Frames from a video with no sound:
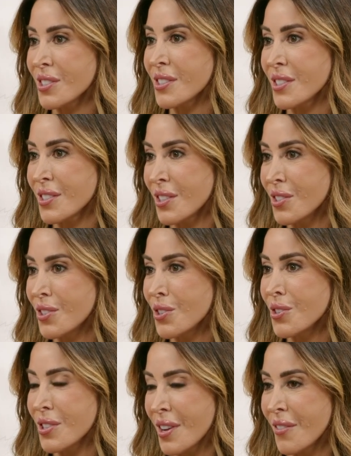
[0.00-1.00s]
to
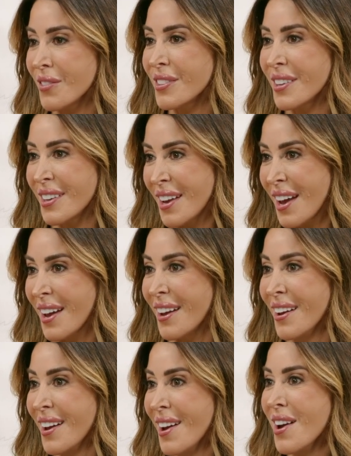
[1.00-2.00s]
seduce him to get
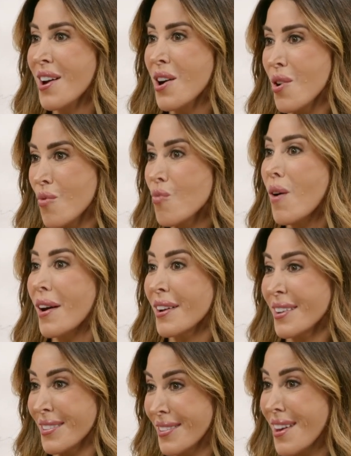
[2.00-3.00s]
what
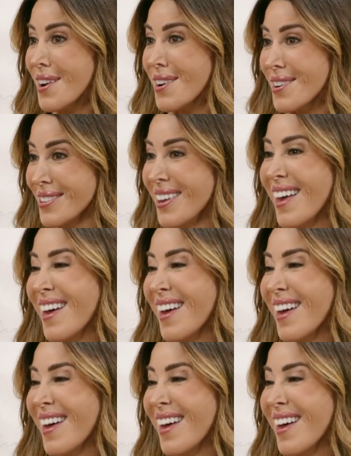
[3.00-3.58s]
is theirs.